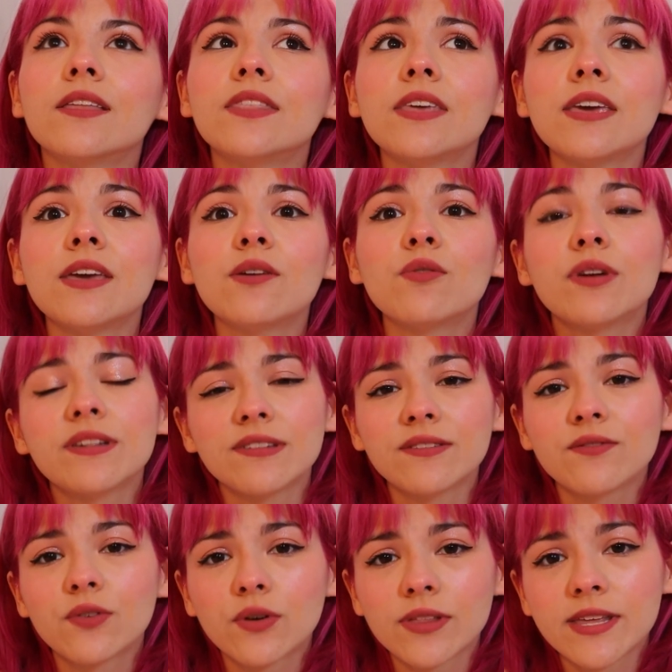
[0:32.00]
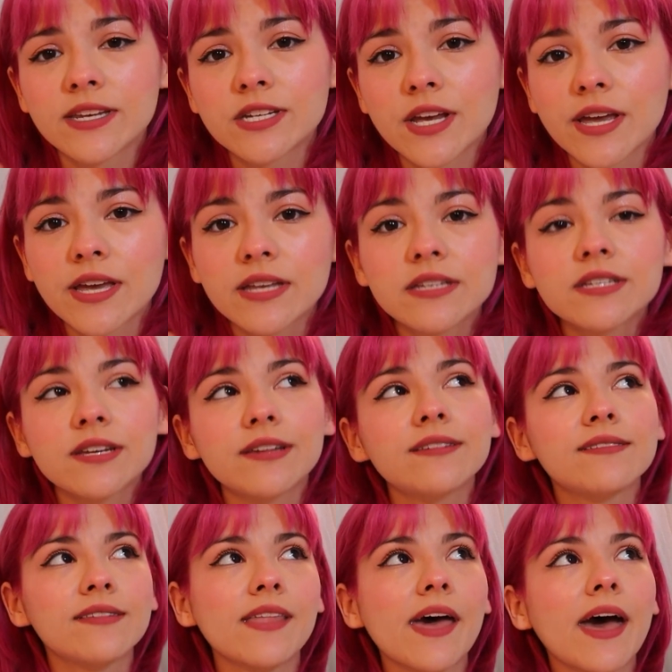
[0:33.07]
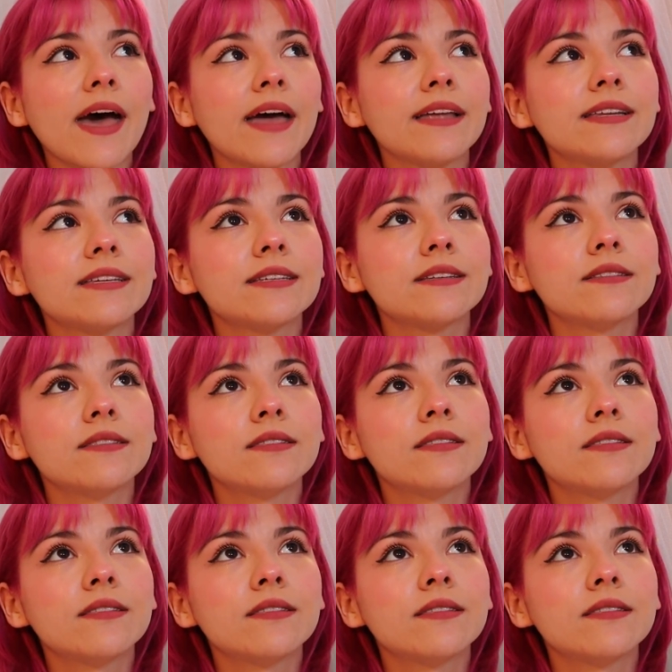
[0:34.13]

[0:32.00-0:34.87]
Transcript: The reason for the change is that